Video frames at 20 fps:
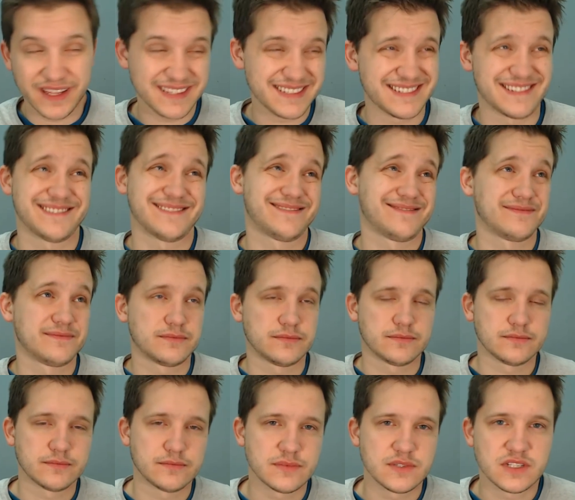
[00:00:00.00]
That's
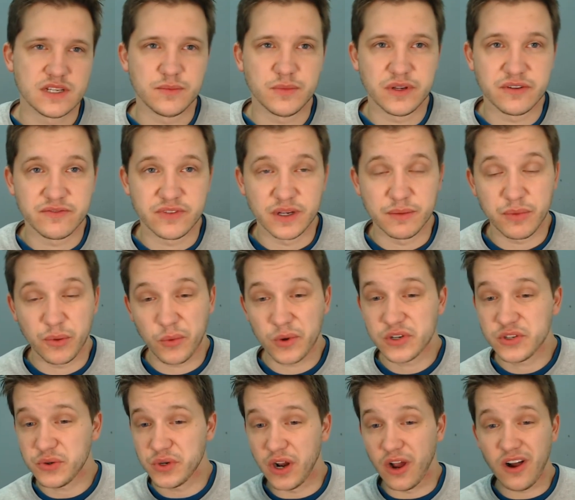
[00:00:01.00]
somewhat fun, but we're
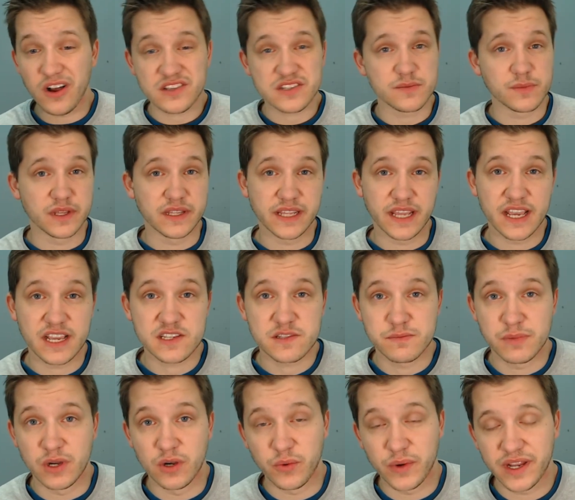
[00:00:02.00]
doing awesome on the
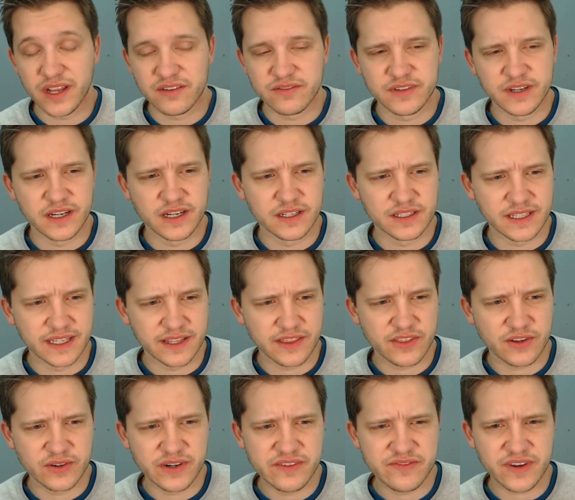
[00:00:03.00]
expo. We have uh, like
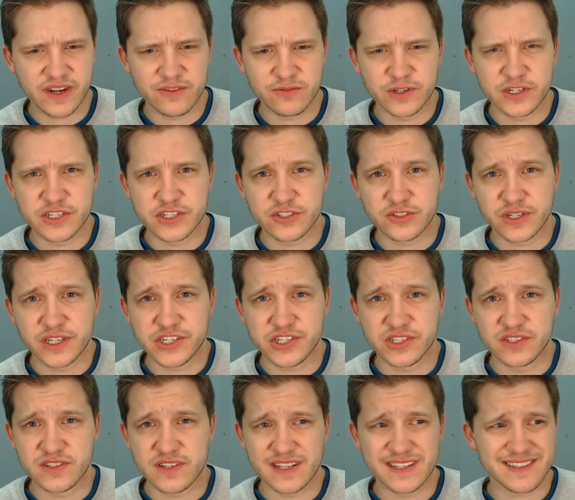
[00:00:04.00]
35
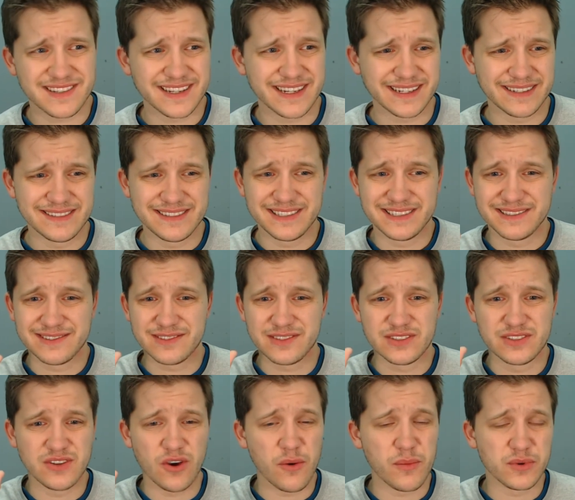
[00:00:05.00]
registrations. That's like
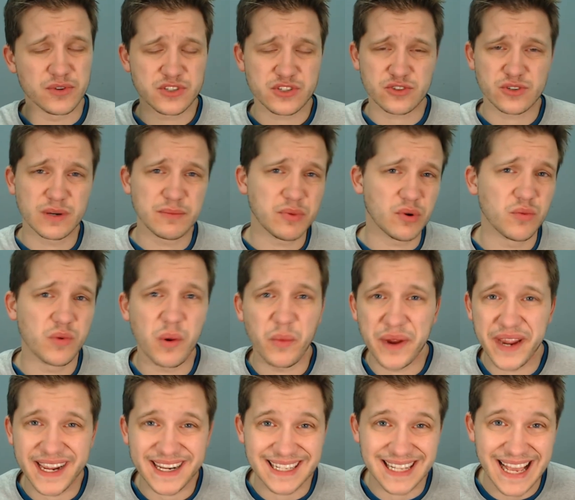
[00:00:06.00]
almost triple what
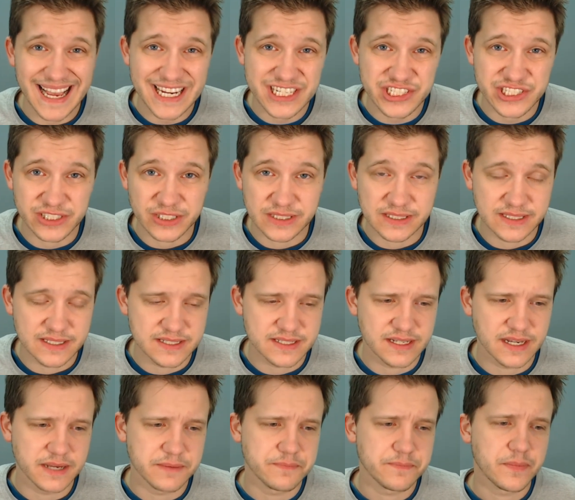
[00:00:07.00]
we had last year at this
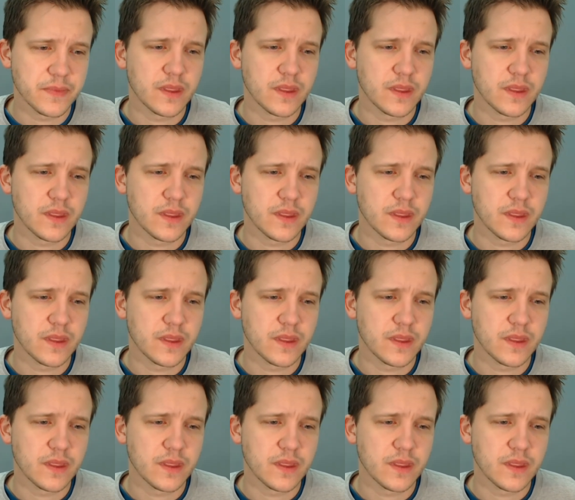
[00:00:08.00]
time.